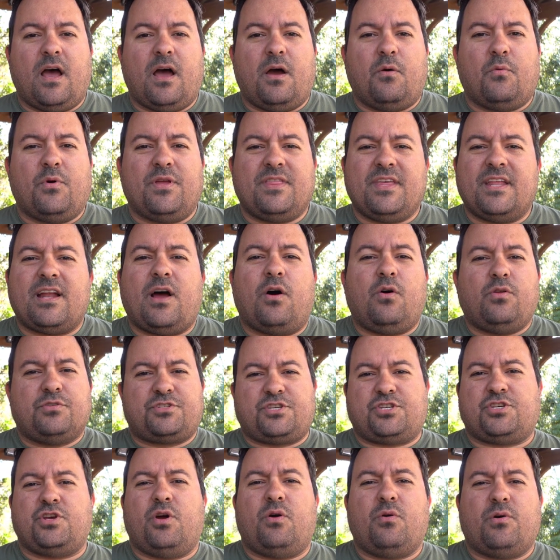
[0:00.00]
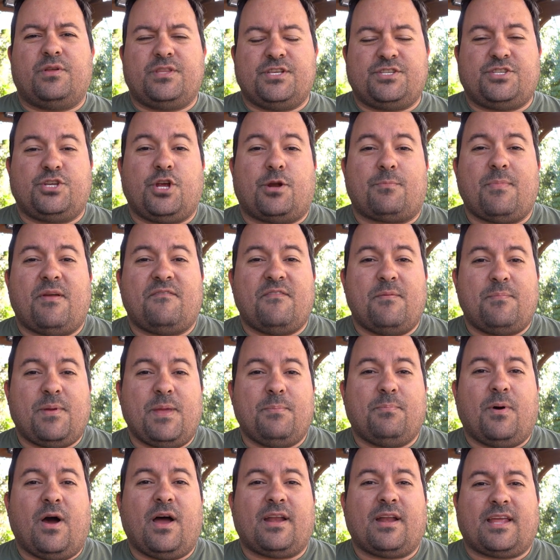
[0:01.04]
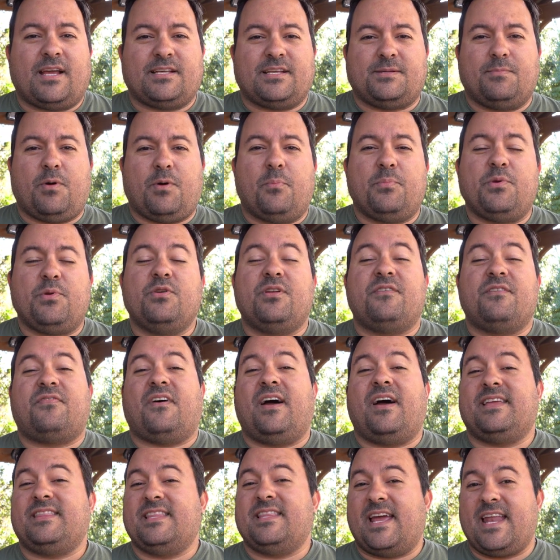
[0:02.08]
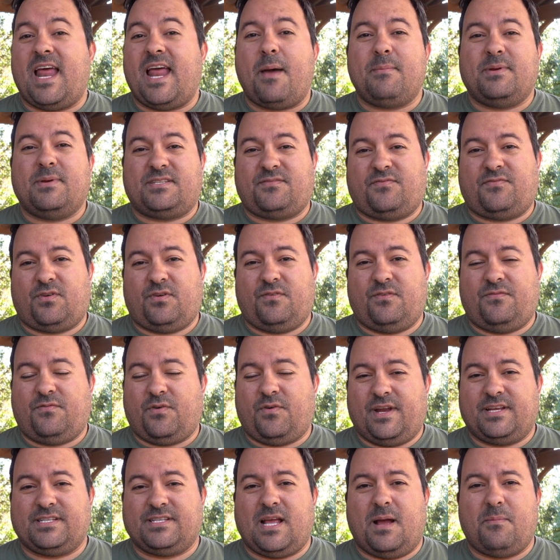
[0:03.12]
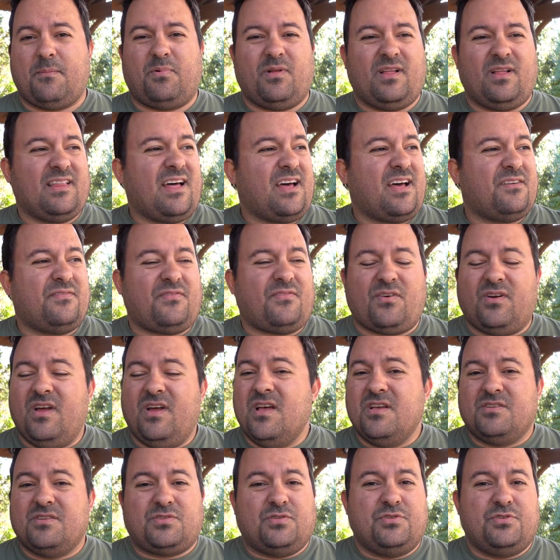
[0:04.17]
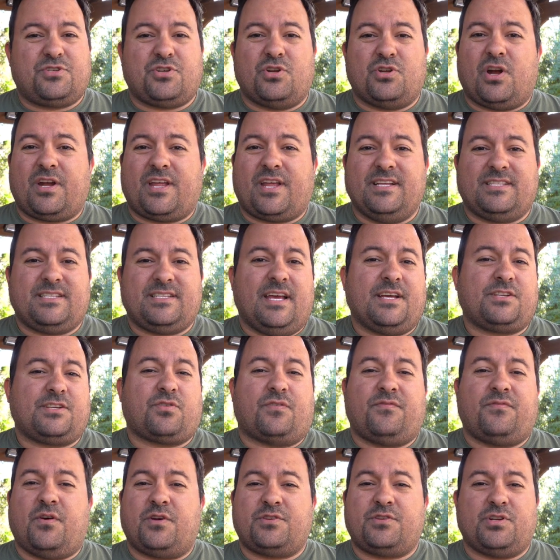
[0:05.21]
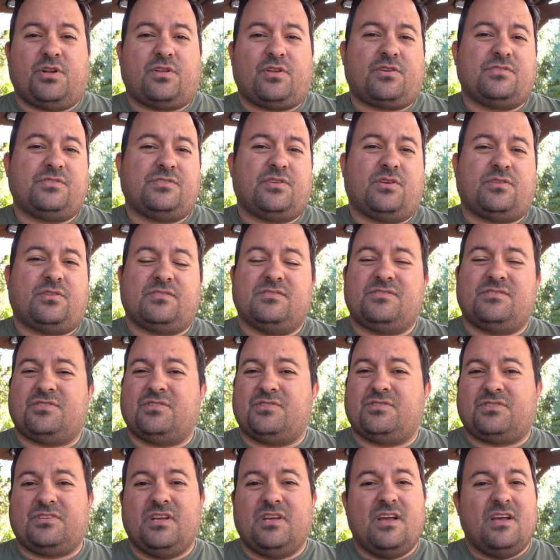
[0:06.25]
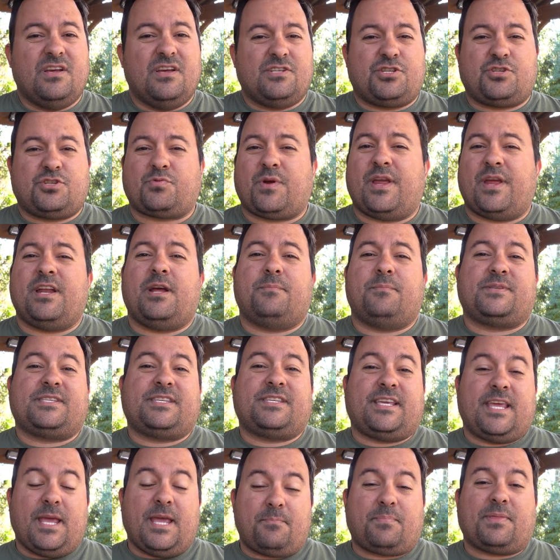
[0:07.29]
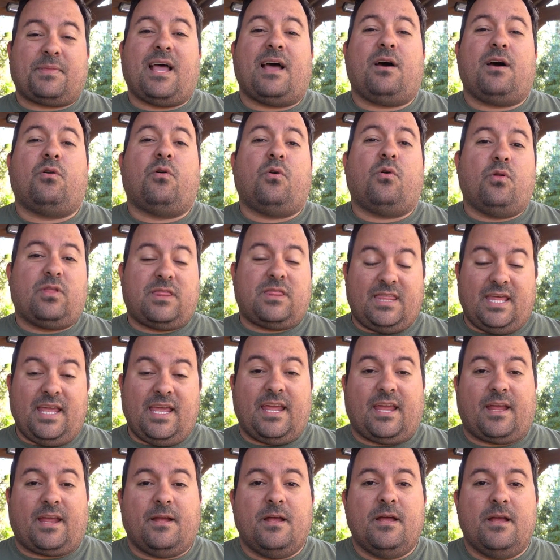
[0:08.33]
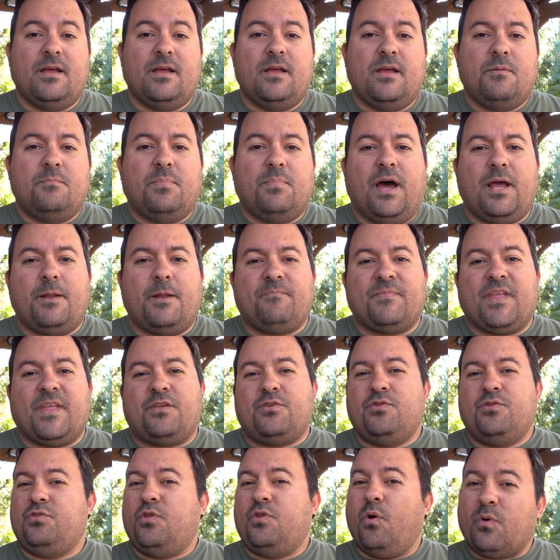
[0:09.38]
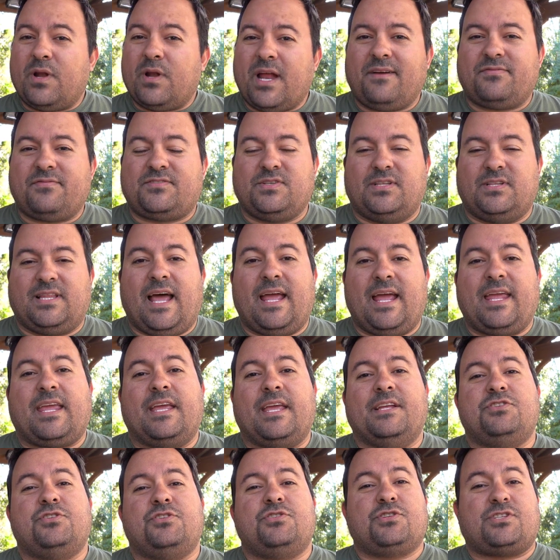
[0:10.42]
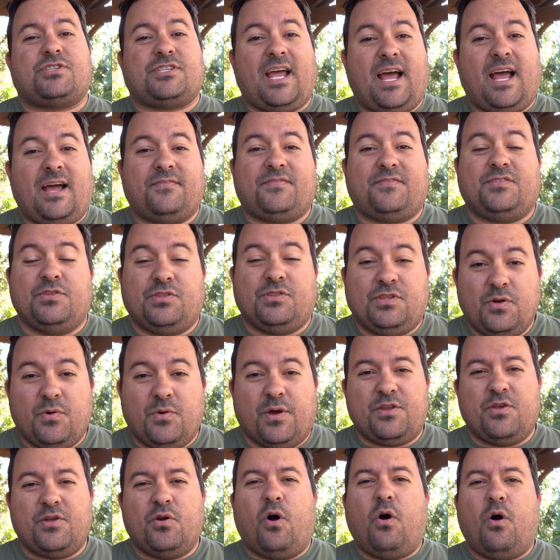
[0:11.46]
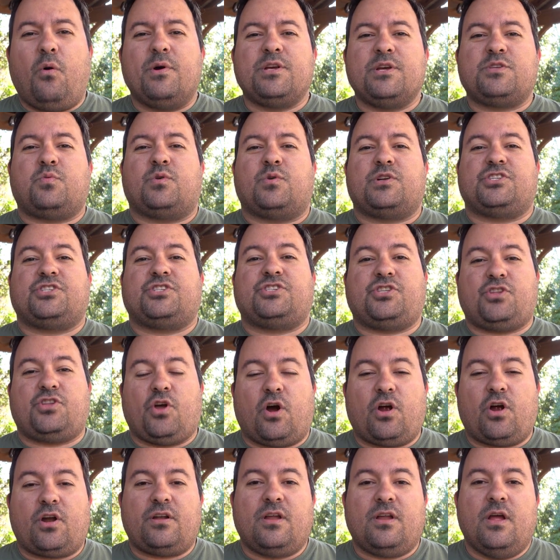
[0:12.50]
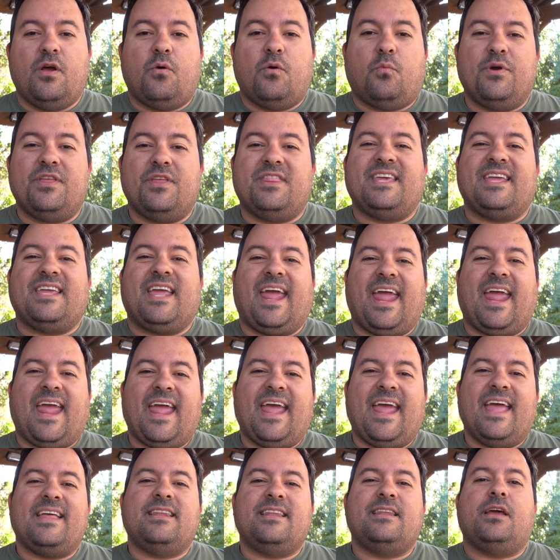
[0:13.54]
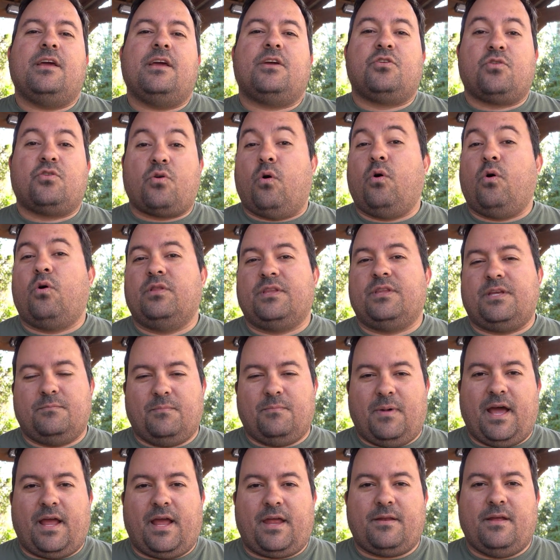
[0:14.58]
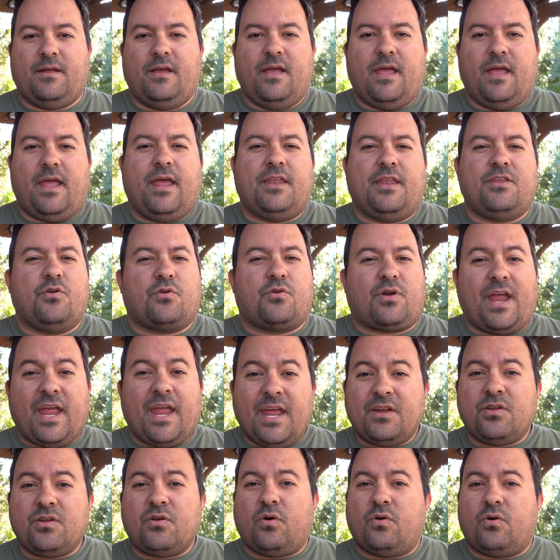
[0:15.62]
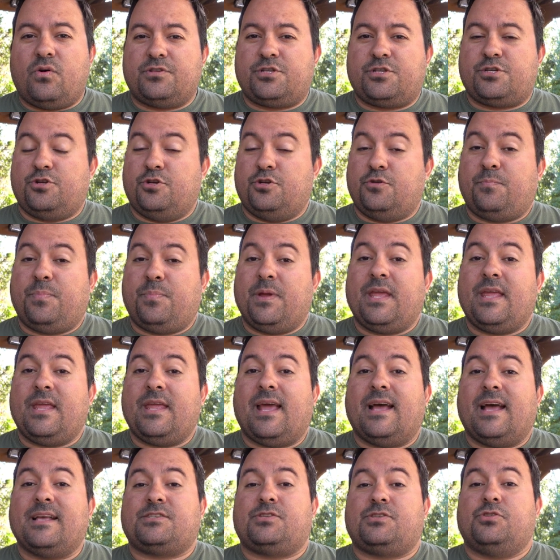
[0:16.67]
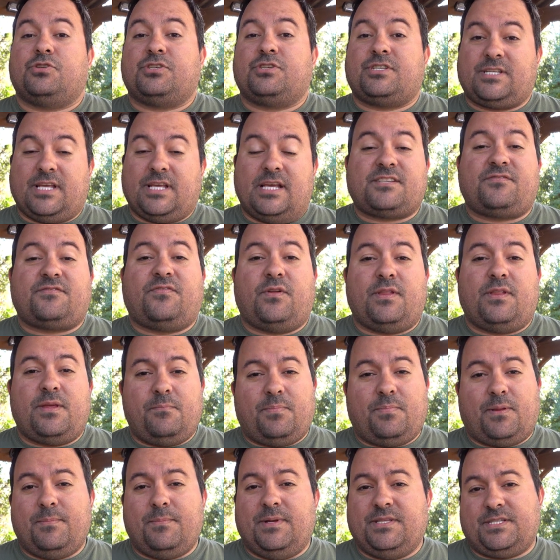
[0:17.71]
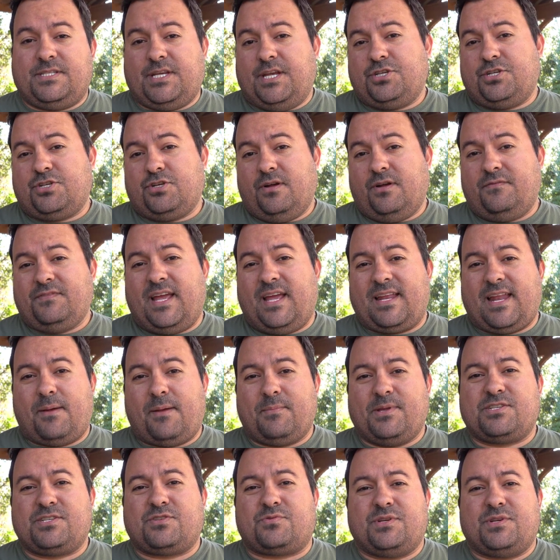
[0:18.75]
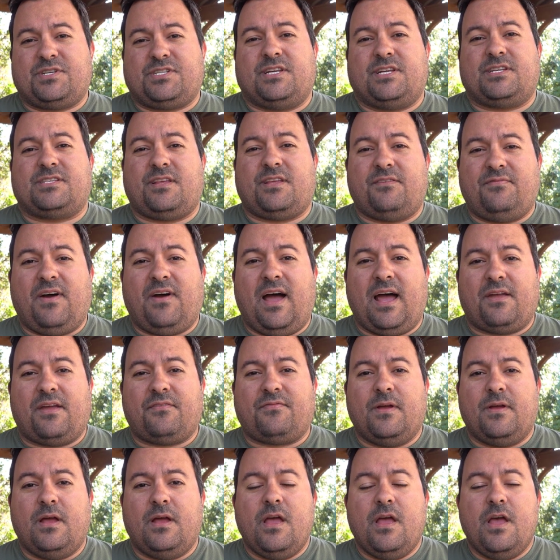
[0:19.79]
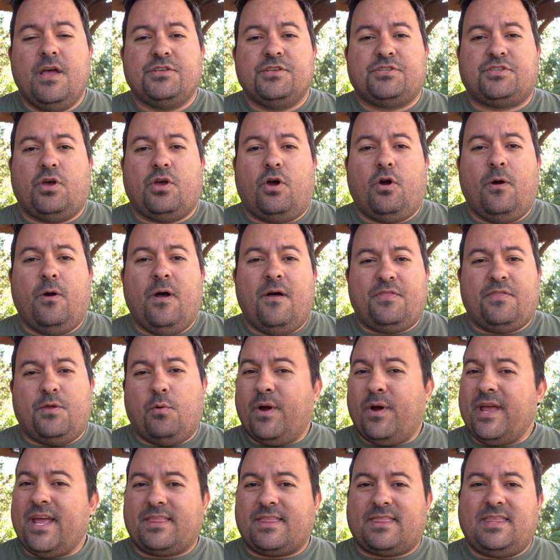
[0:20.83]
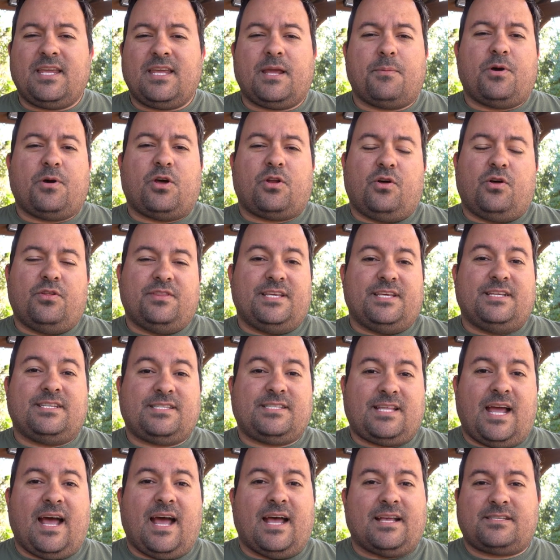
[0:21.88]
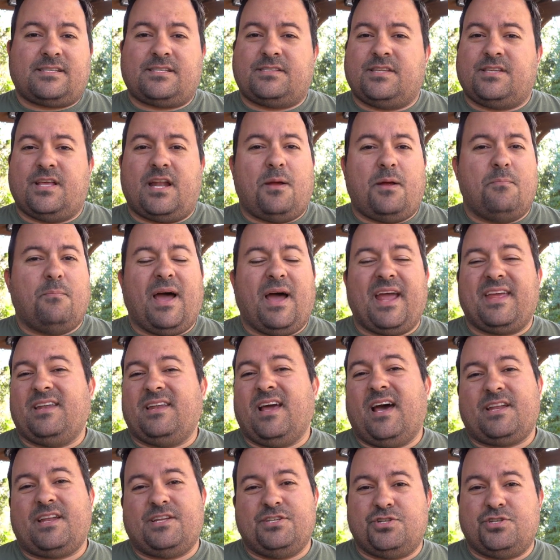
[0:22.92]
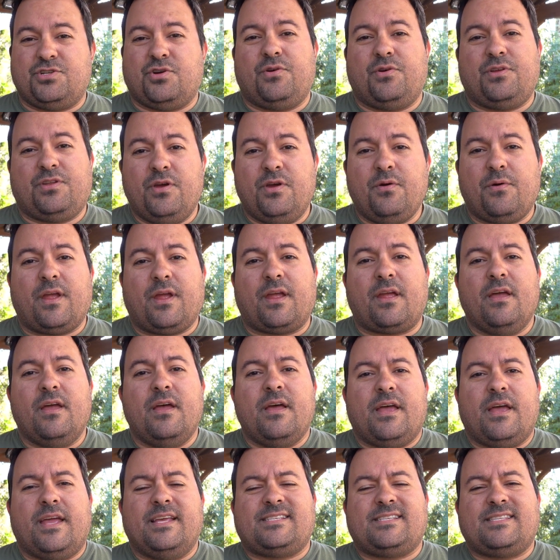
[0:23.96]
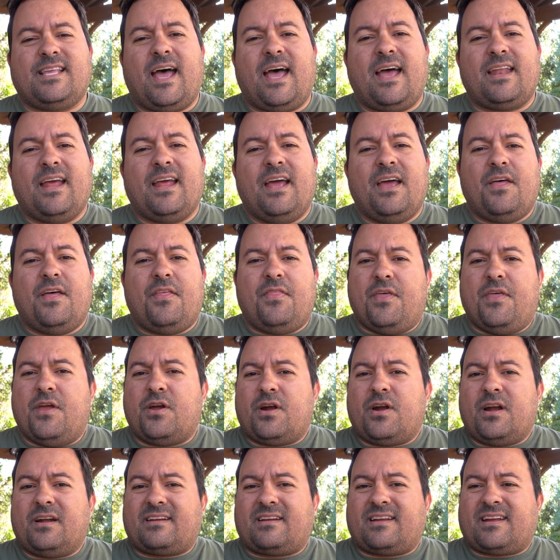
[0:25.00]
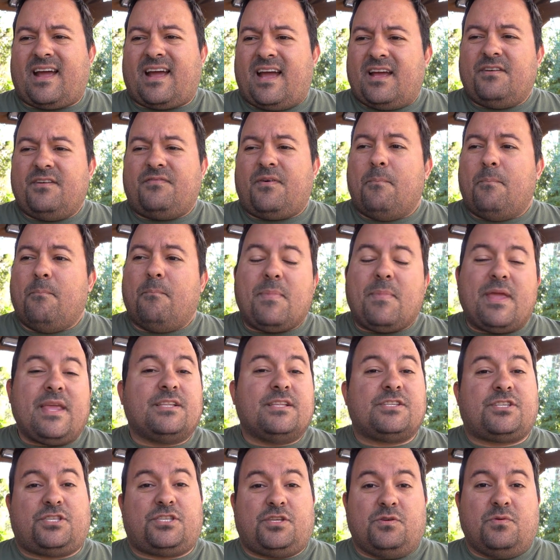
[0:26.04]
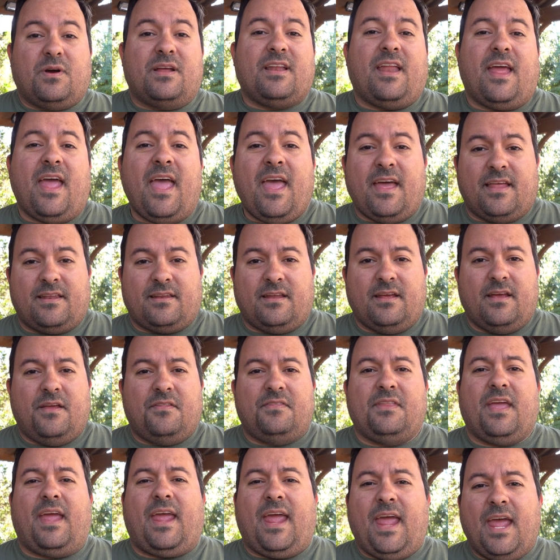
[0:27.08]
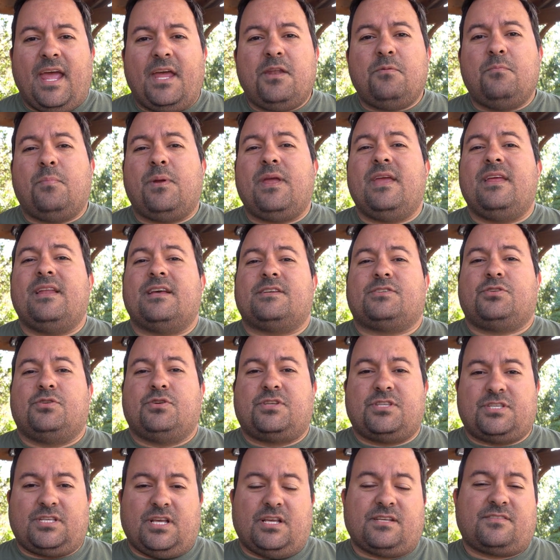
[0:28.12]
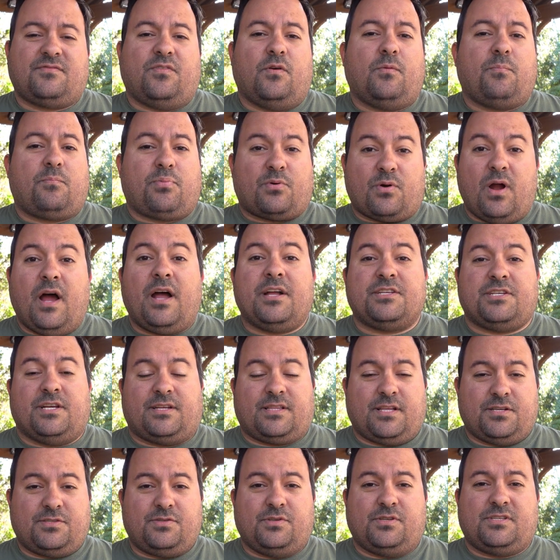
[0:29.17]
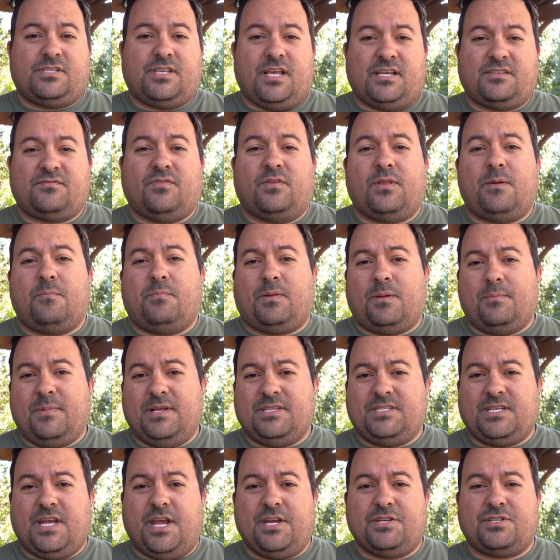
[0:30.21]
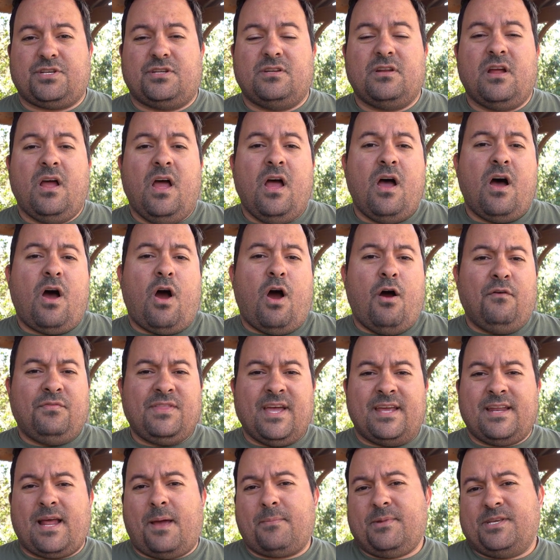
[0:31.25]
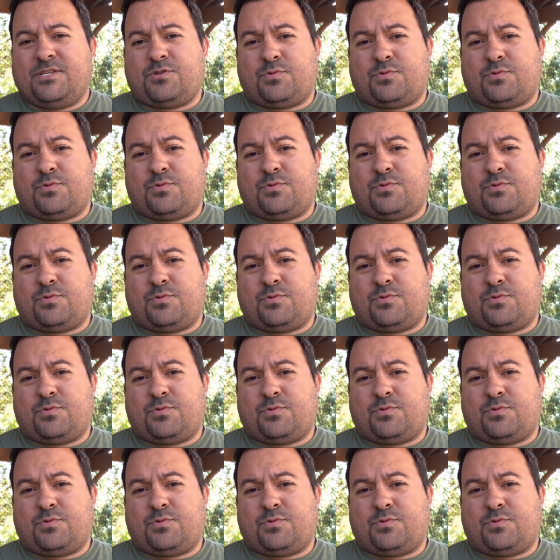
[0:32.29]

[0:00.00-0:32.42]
We did a whole show on the CRM MVP podcast about beautifying dynamics, for example. A lot of solution architects or functional consultants just straight up skip the whole thing. But you don't have to like it, you just have to do it. You always want to start with the end goal in mind. And your end goal should be a successful implementation of Dynamics 365. So the way I think about all these tasks that I might not enjoy doing is that they're kind of a means to an end. The end being a successful project, a successful implementation of Dynamics